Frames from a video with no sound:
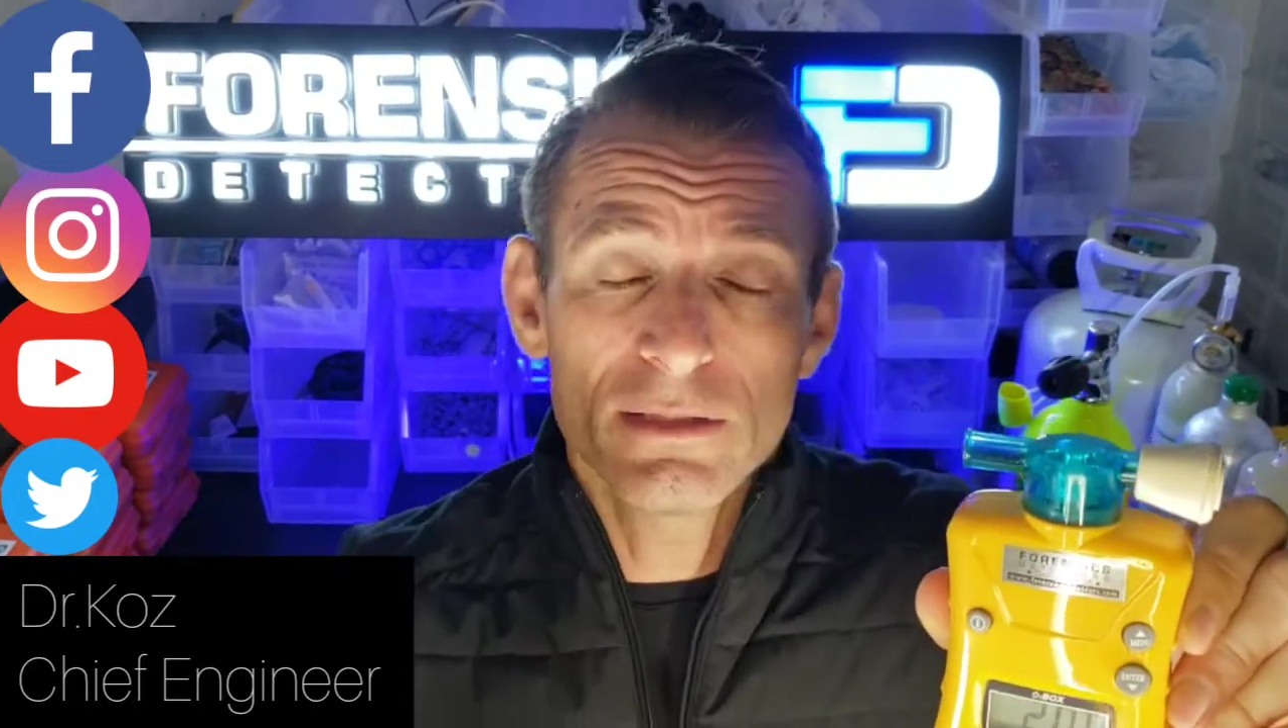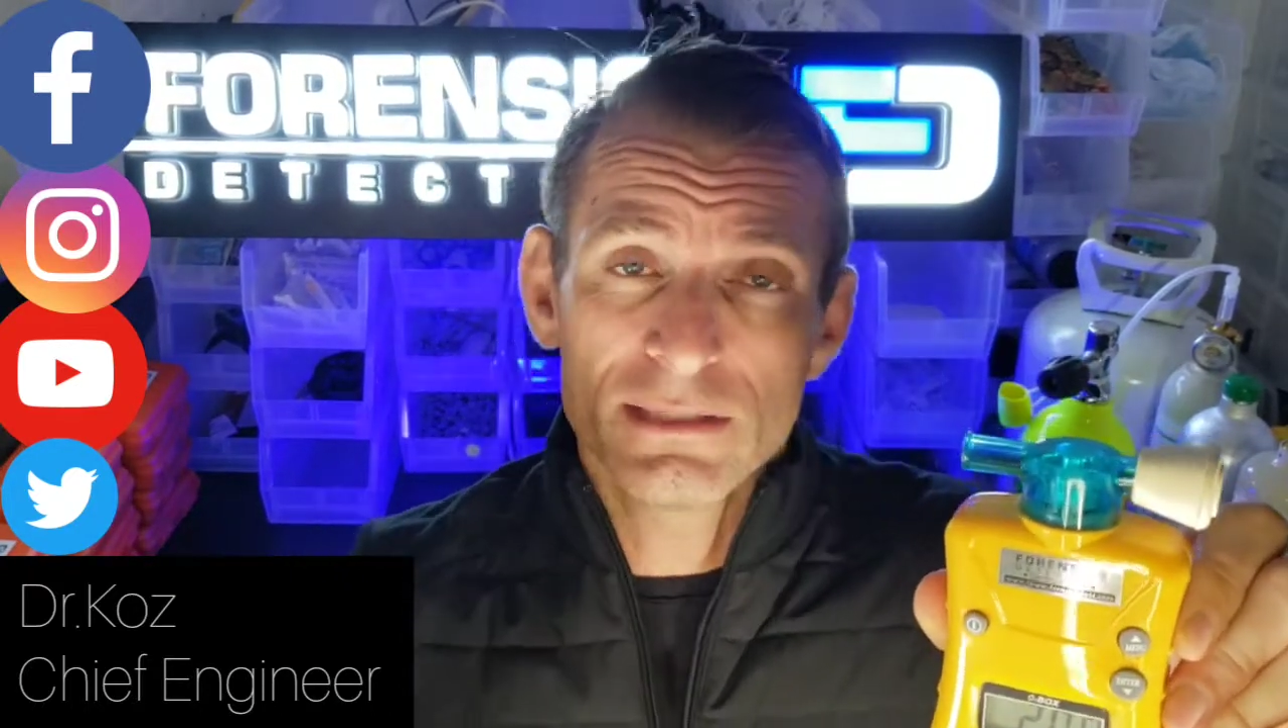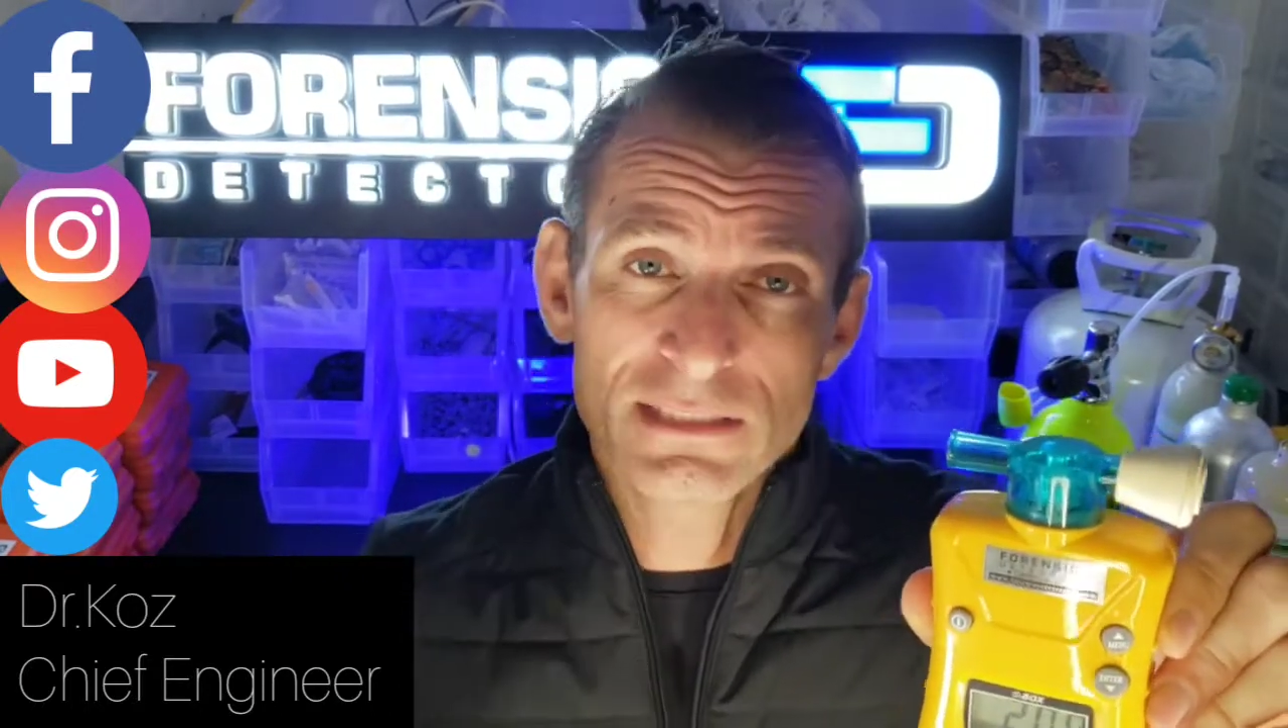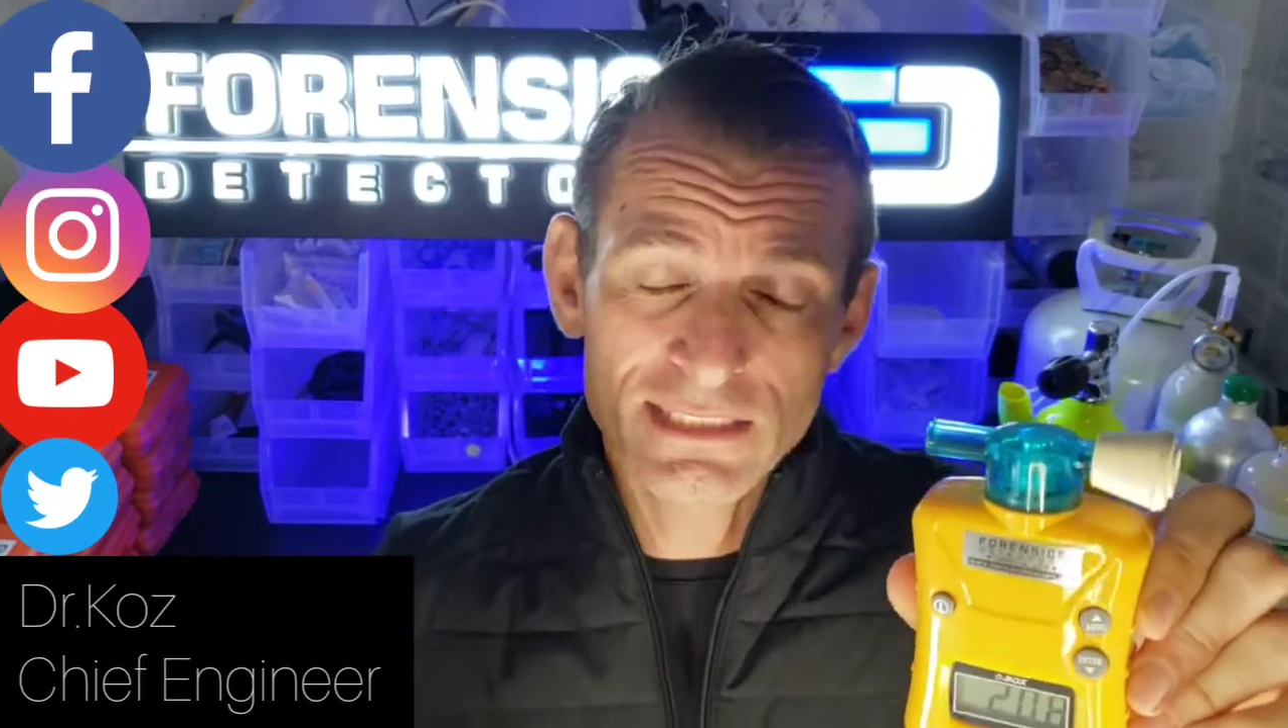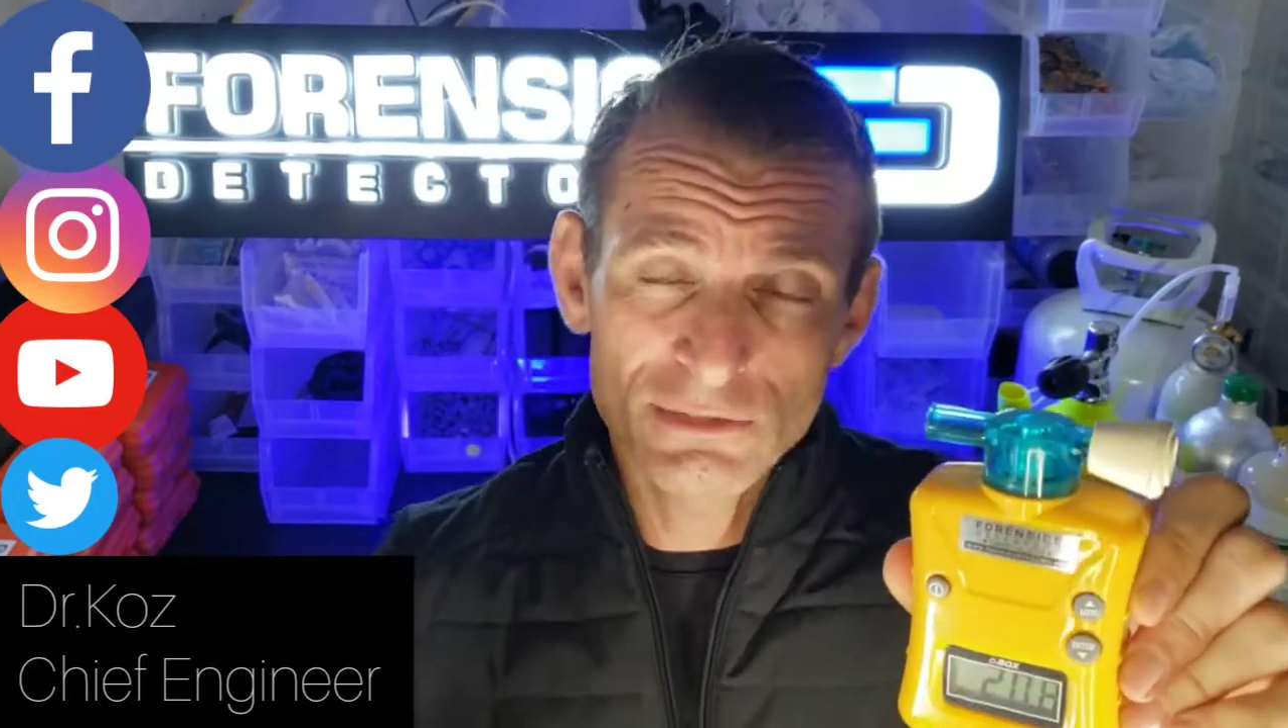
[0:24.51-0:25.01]

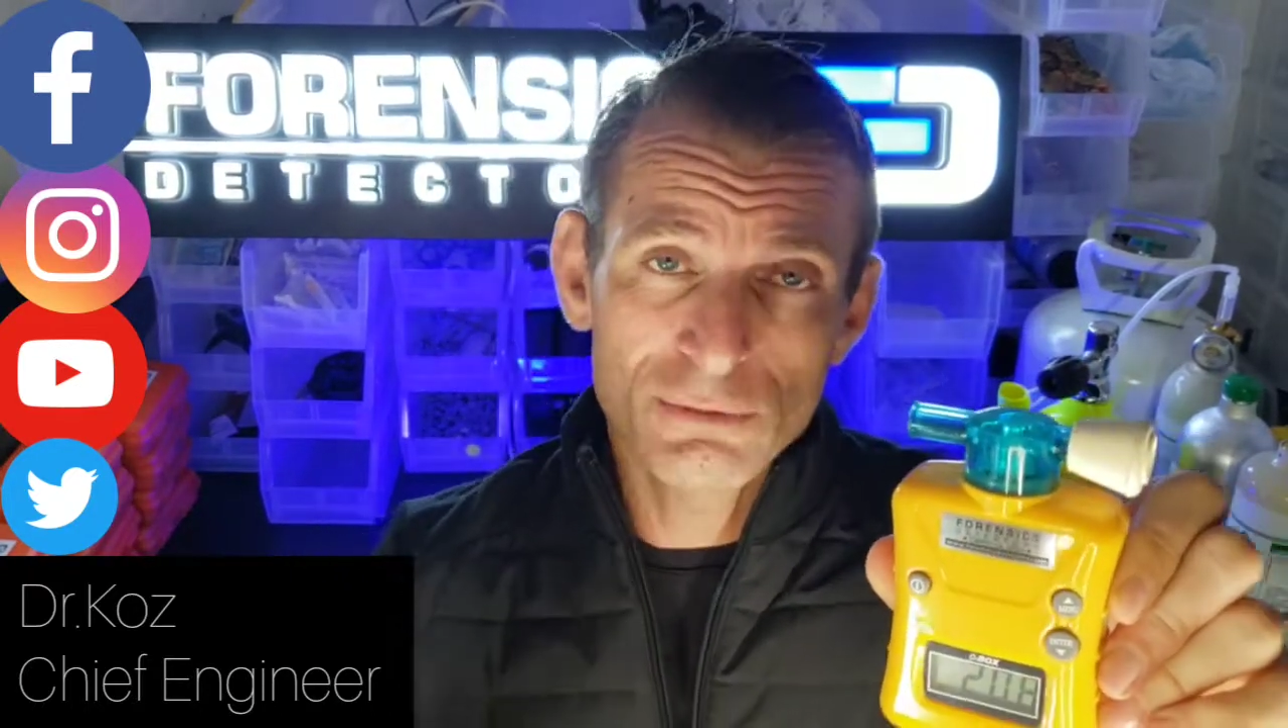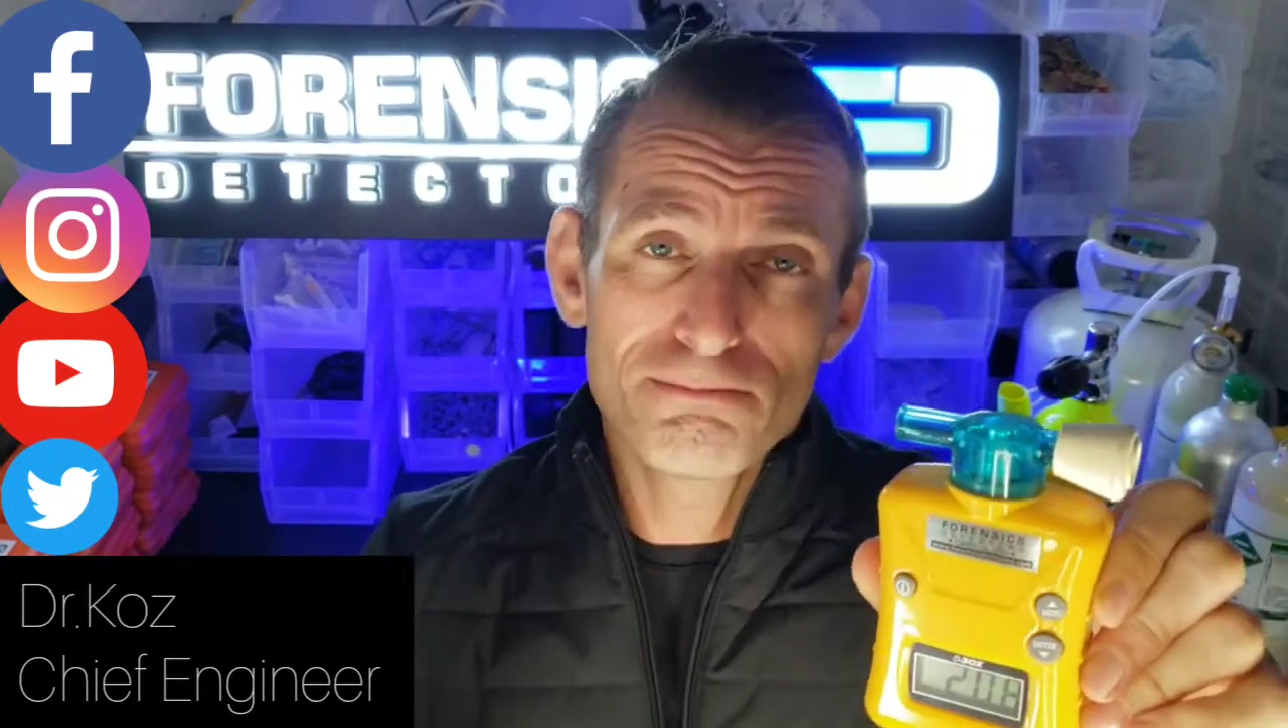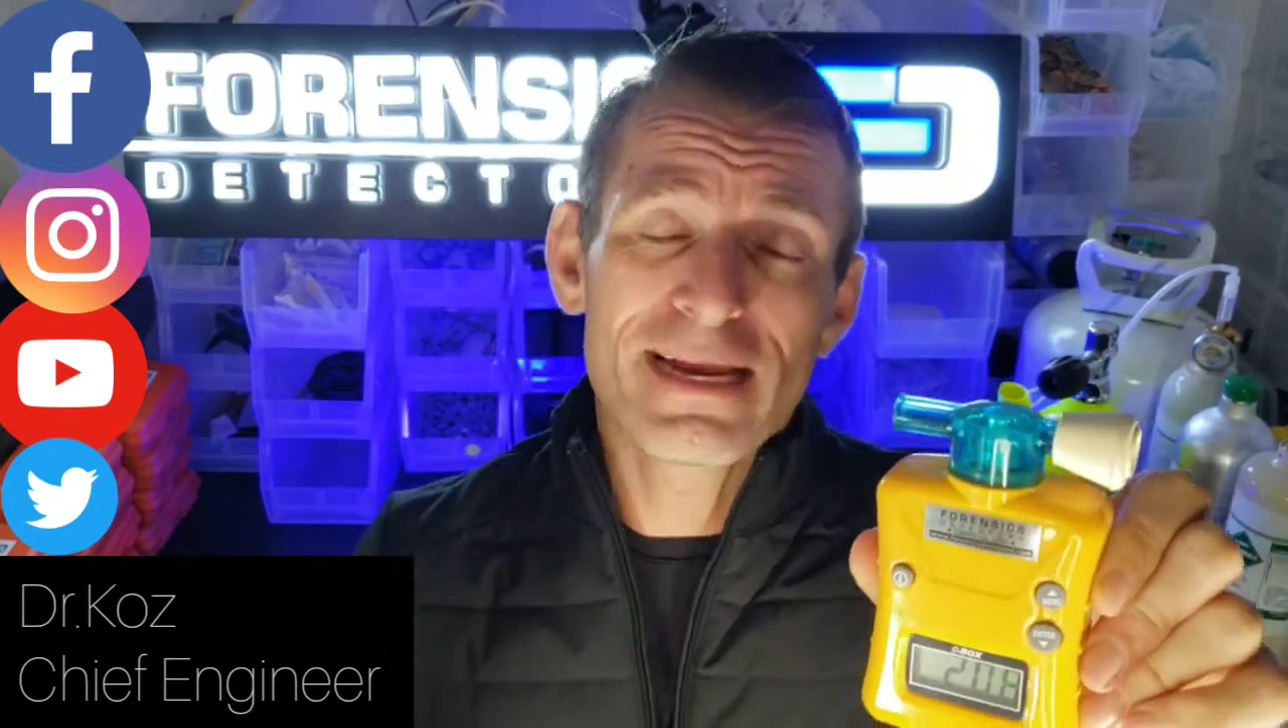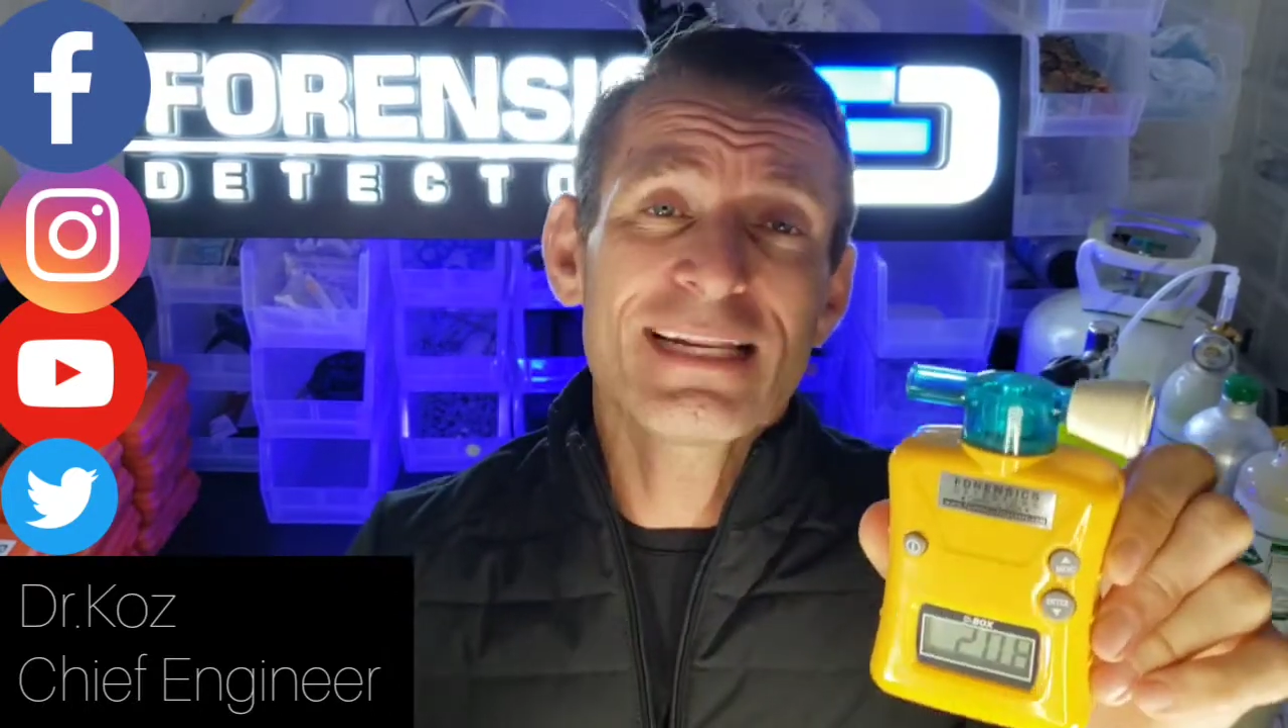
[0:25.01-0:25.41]
sensor made